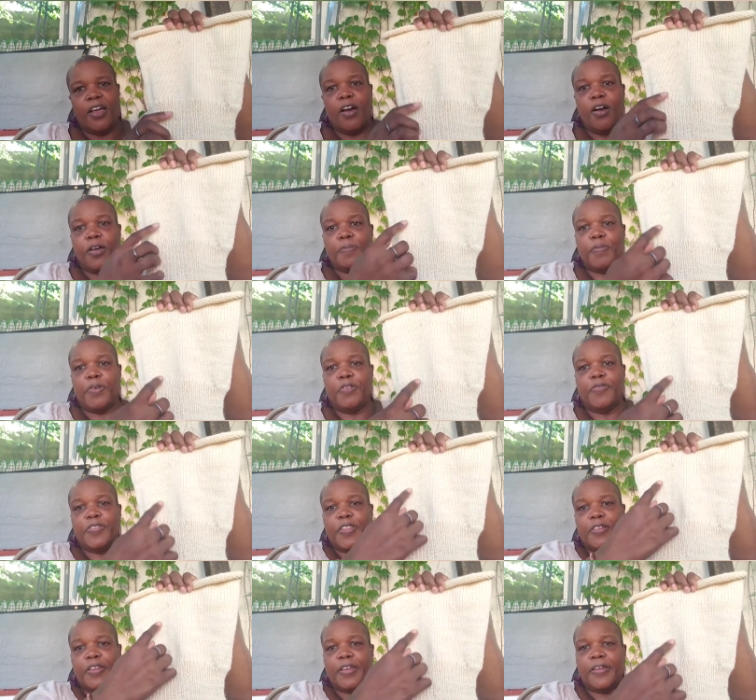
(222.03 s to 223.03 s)
on both
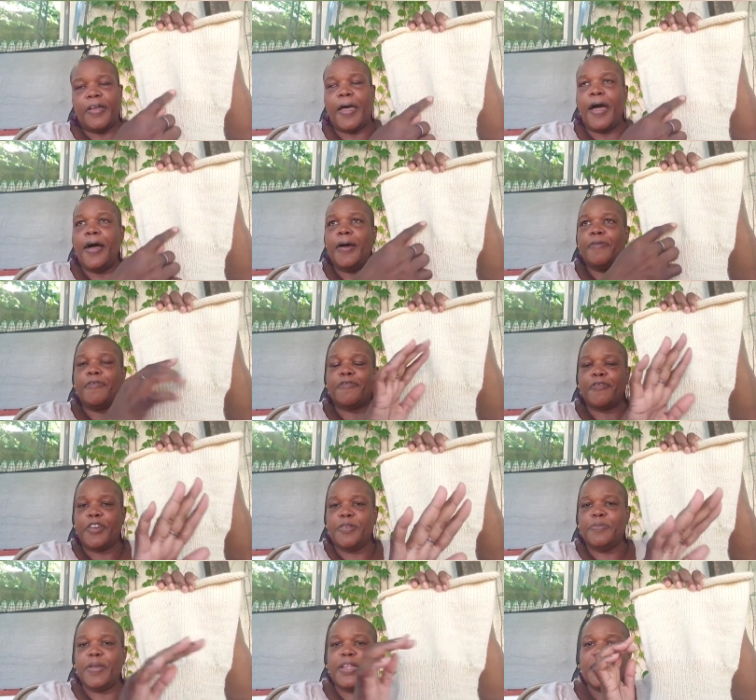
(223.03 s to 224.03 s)
the um,
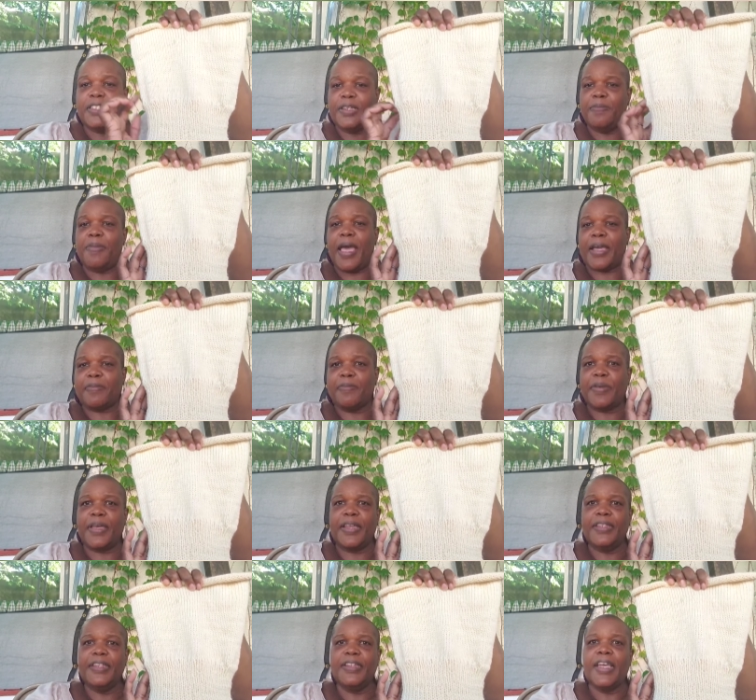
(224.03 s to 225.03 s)
front bed and the back
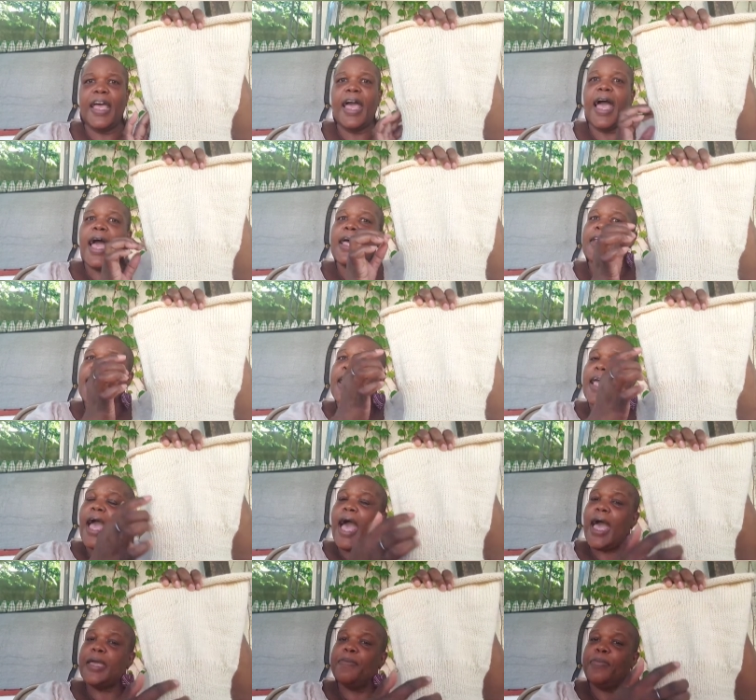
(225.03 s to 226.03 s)
bed and I
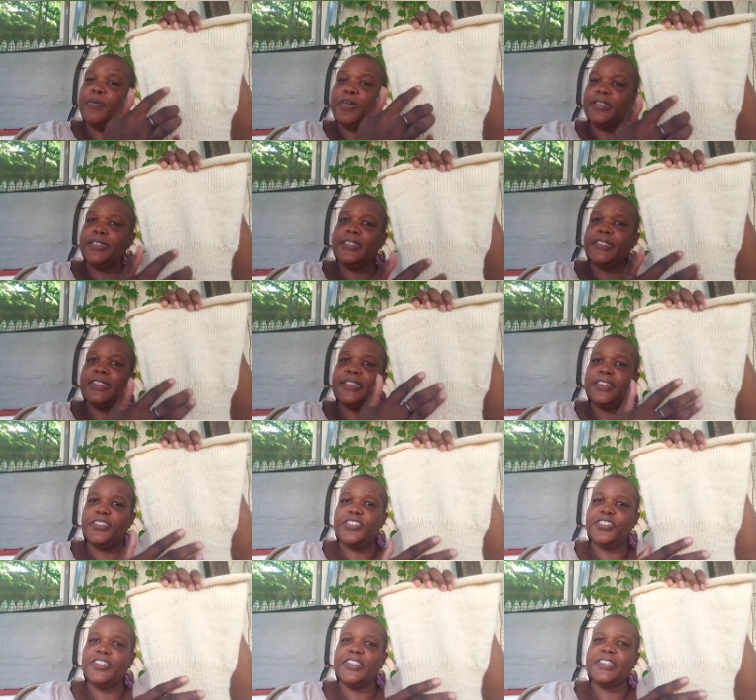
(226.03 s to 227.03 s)
eyeballed the
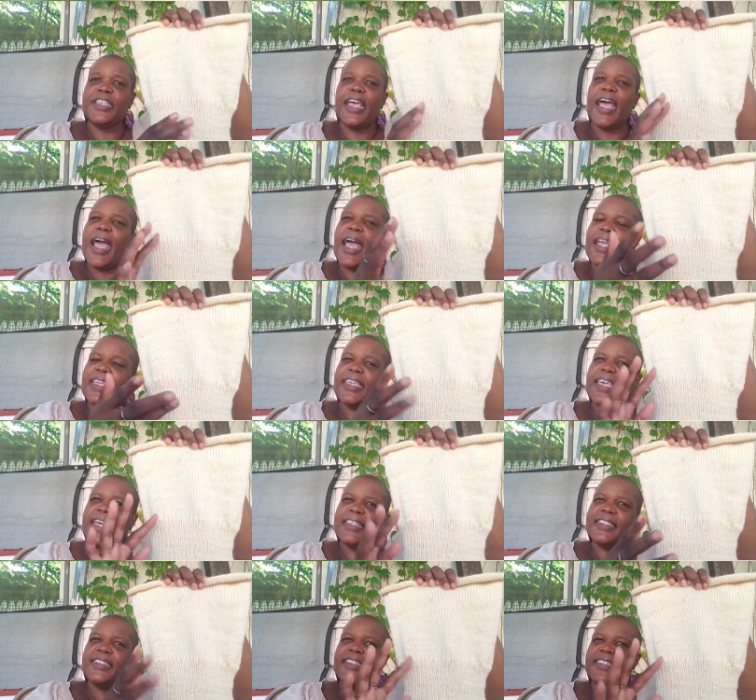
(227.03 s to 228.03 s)
stitches and
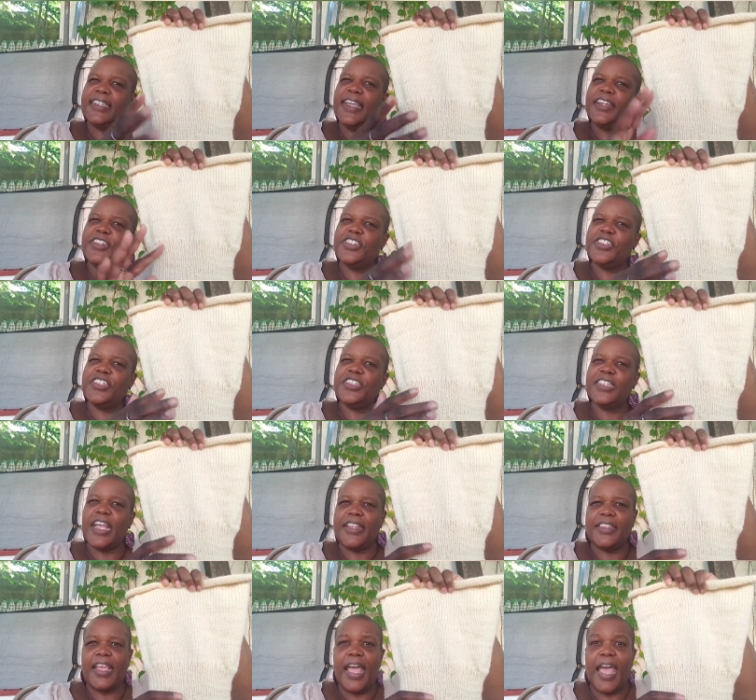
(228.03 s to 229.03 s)
guessed the tension
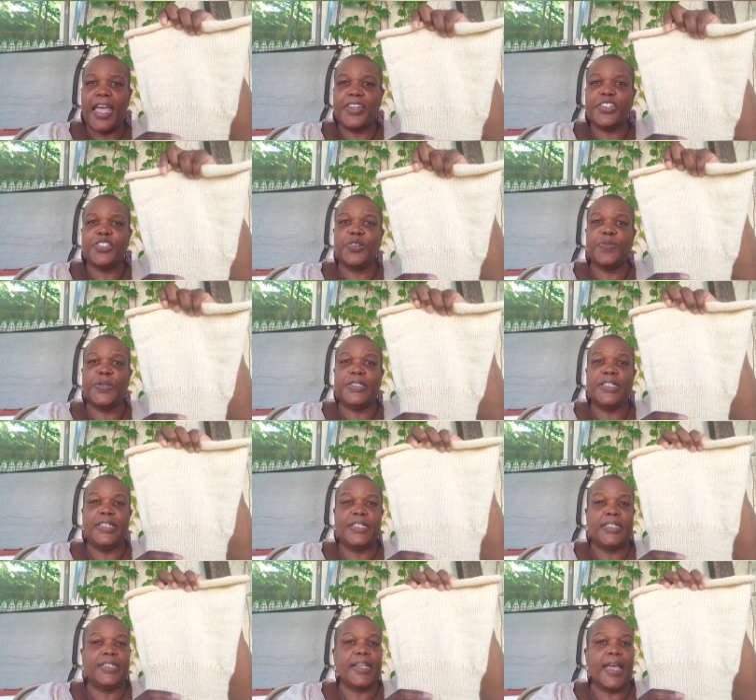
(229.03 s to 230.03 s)
that the hat should be
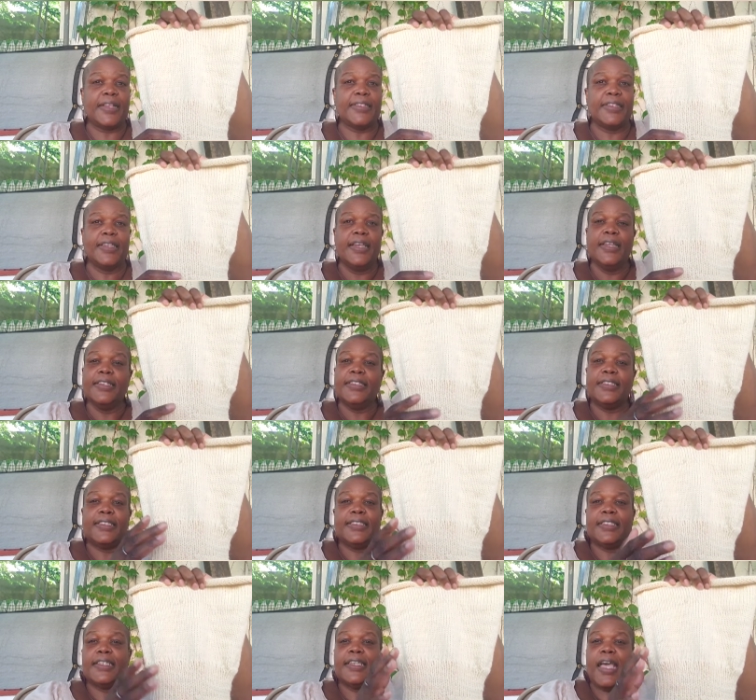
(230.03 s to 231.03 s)
knitted at to
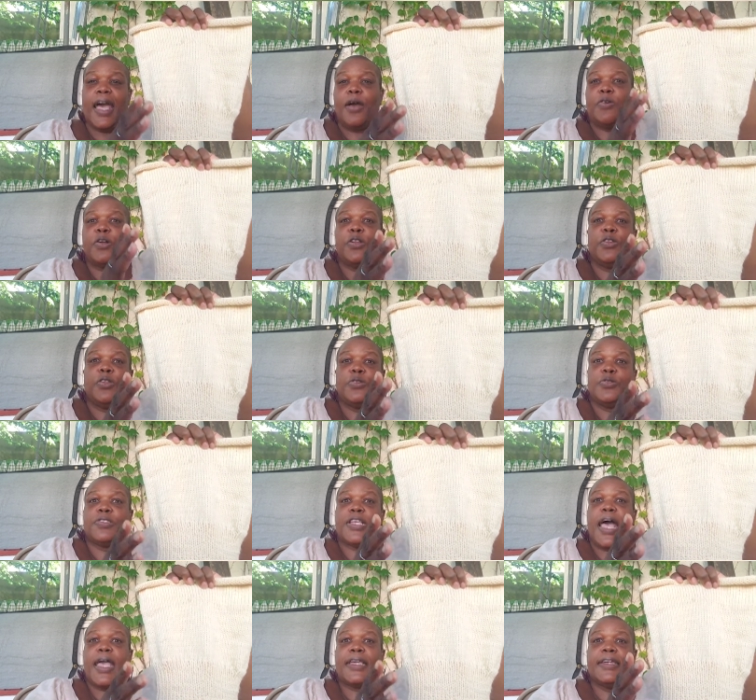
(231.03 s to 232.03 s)
see how
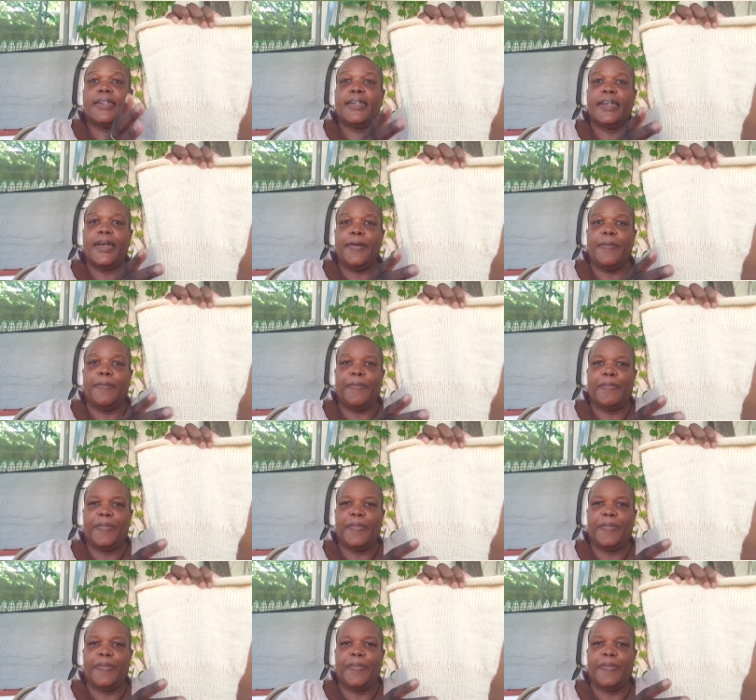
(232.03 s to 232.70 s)
close I could come.